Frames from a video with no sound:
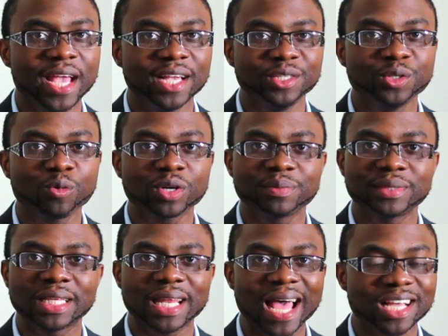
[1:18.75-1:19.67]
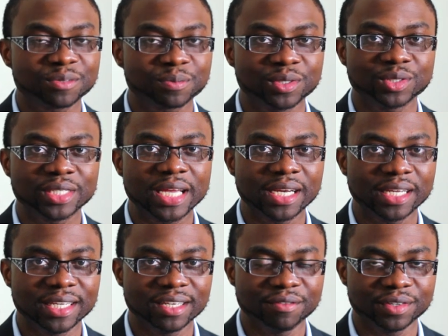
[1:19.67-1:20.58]
and you don't want to be the last person to get
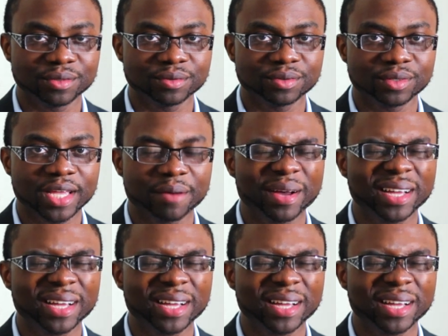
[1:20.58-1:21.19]
an interview, okay?